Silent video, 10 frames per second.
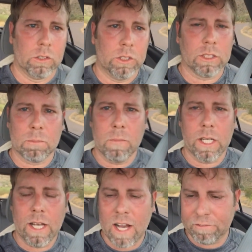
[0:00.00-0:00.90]
Just a
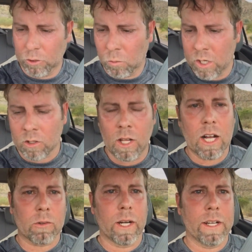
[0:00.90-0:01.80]
minute after 1
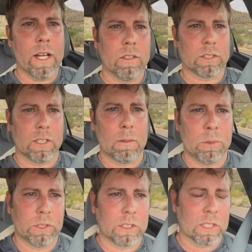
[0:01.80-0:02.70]
o'clock right now, so that
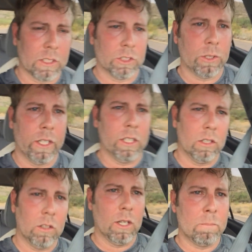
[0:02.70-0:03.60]
puts us on the
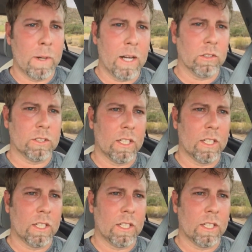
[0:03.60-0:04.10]
trail about